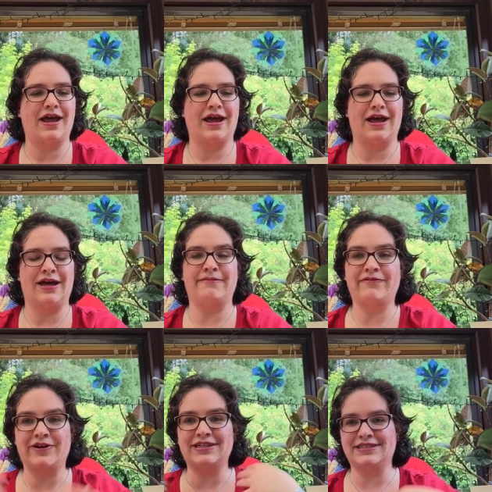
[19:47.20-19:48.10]
I've
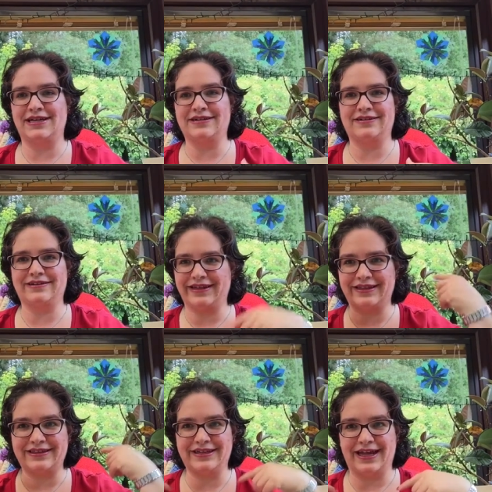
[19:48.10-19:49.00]
already done like
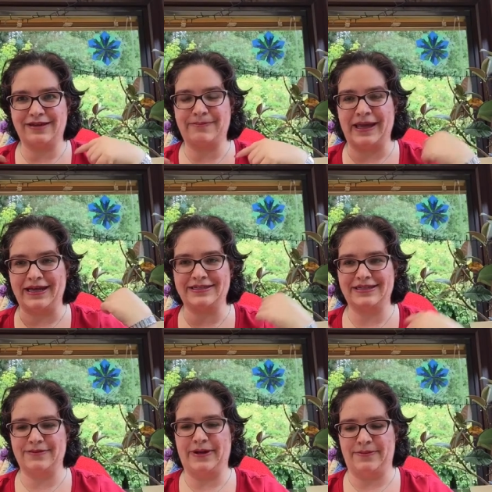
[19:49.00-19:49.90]
the neck band and
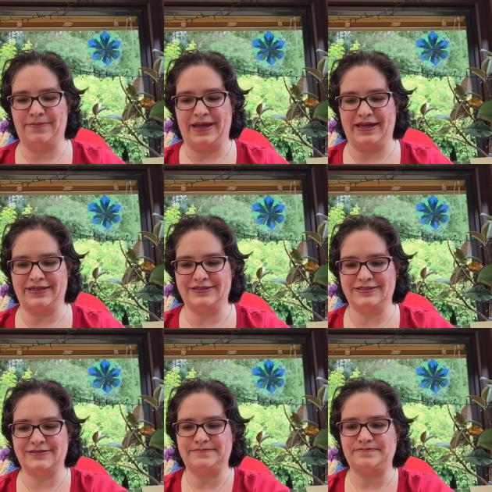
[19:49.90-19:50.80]
the button band,
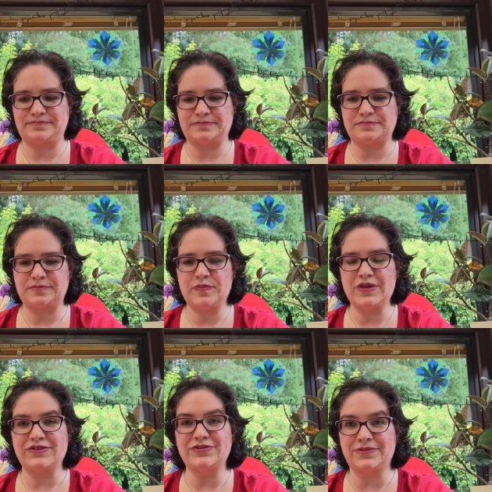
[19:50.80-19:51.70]

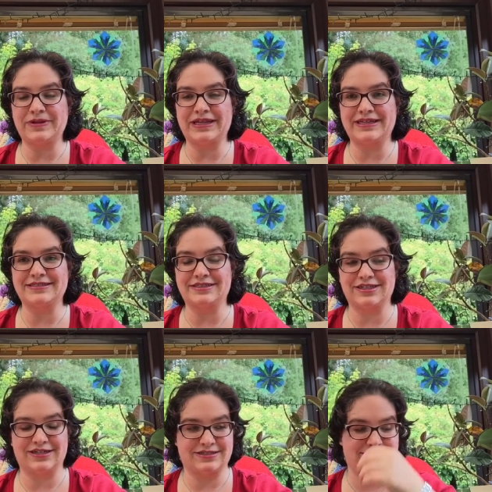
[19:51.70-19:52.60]
so it really is
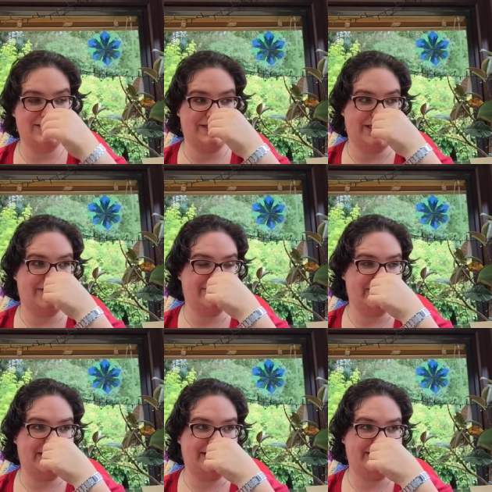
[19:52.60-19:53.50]
just the sleeves I
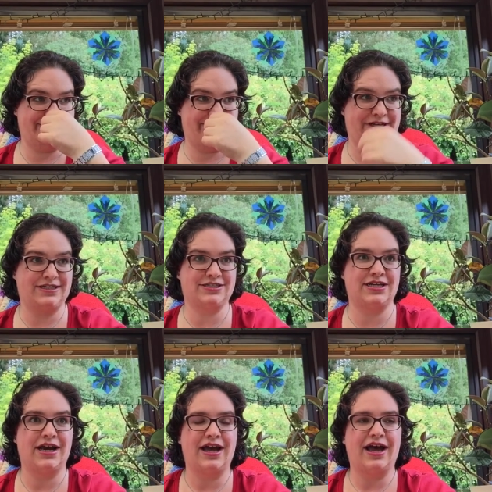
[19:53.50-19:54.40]
need to finish.
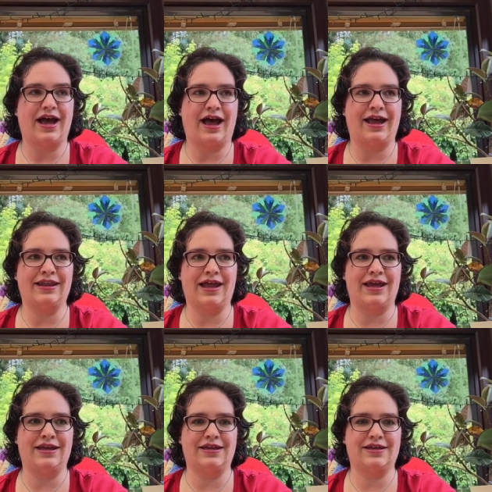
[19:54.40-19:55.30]
I
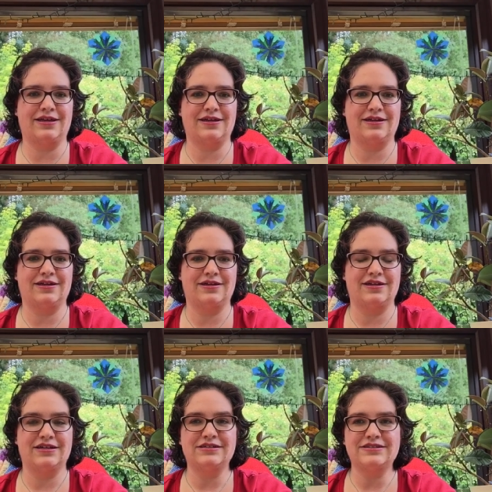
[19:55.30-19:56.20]
like
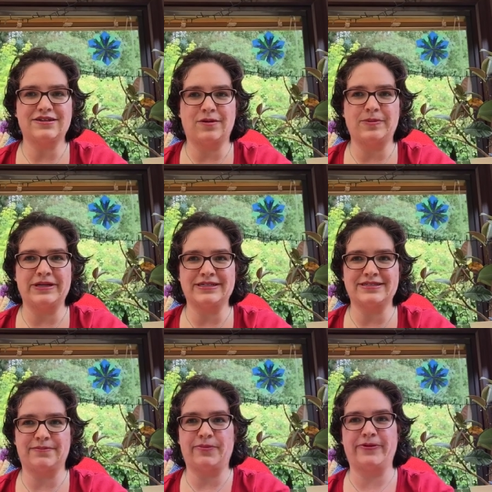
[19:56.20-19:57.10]
stopping at
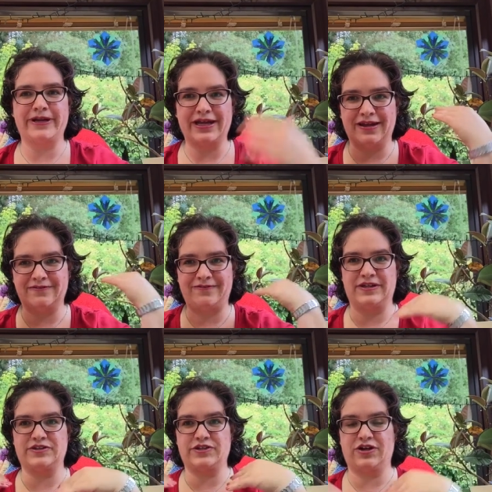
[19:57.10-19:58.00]
some point and
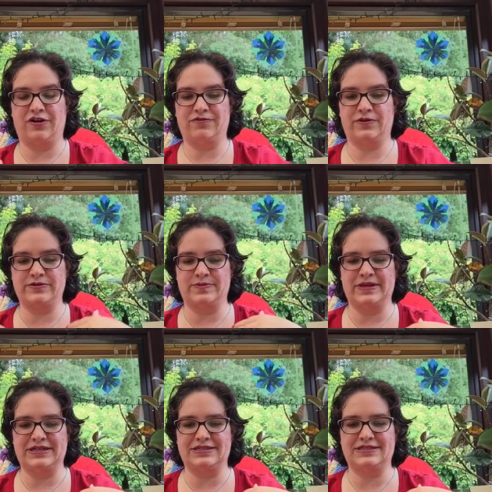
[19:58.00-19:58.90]
finishing off those
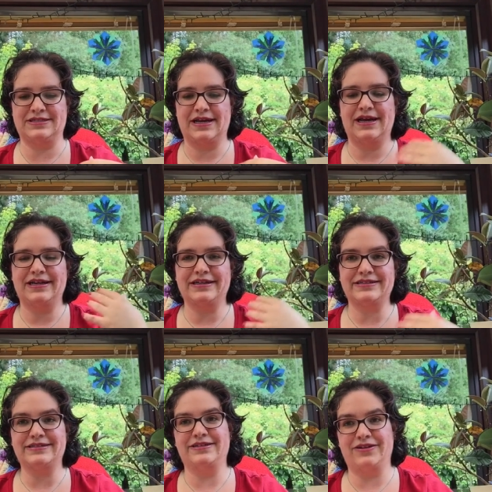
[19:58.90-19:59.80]
bits because
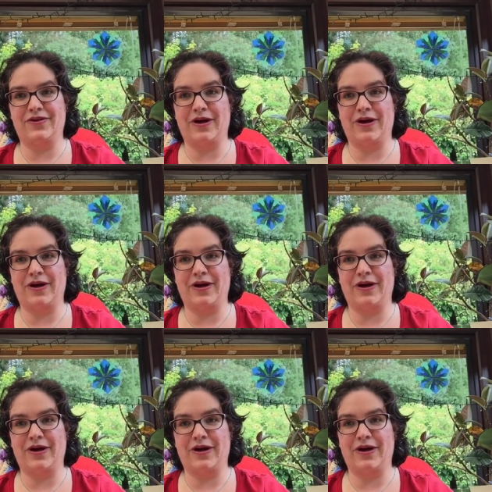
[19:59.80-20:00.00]
then you know how